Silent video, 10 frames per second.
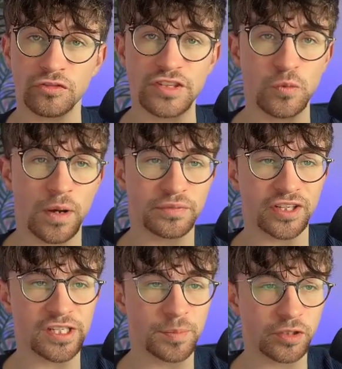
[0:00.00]
the
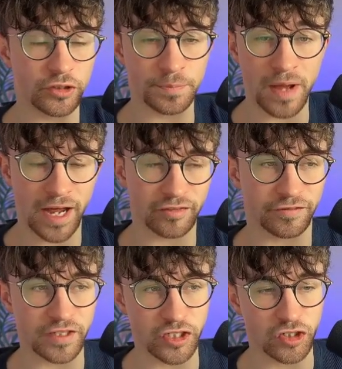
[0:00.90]
website builder has
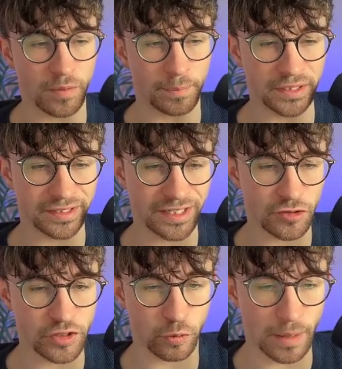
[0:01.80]
finished building
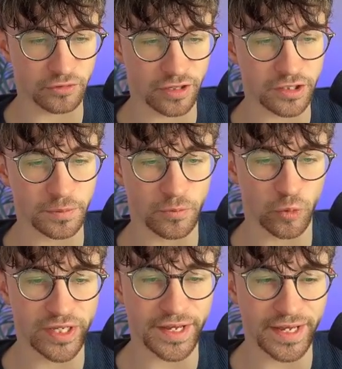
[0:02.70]
the website,
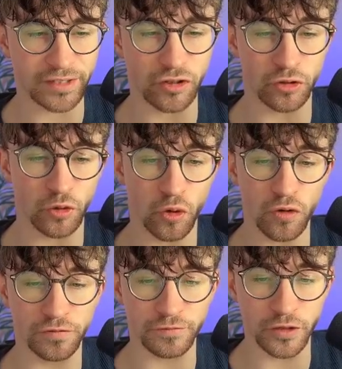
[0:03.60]
we can get an
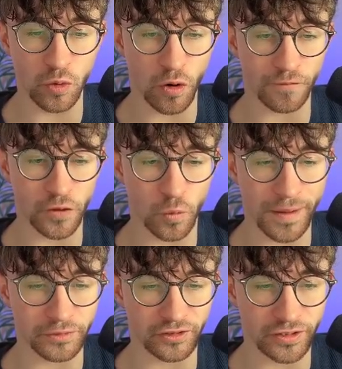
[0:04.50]
overview of the
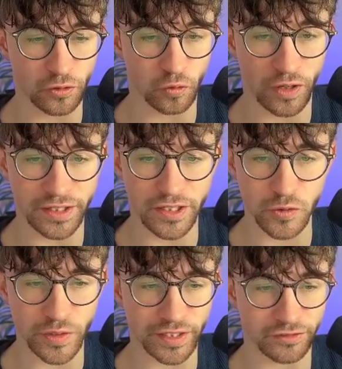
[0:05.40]
website right
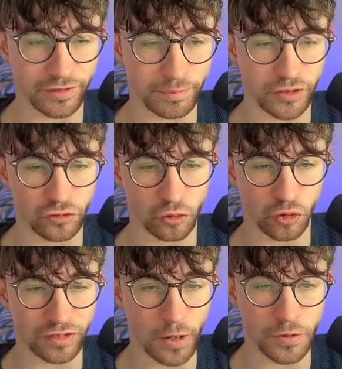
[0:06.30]
here. We can simply
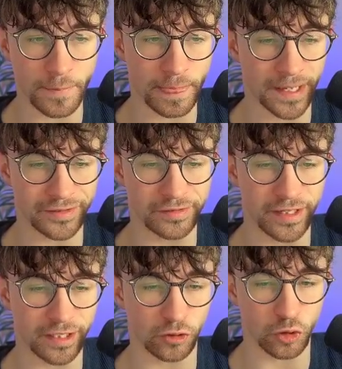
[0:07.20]
scroll down and
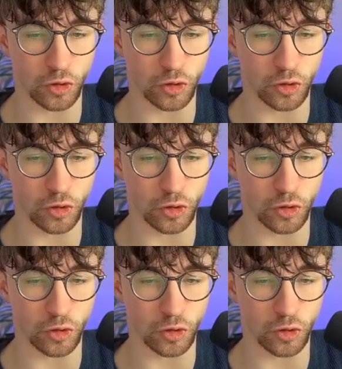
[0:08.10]
take a look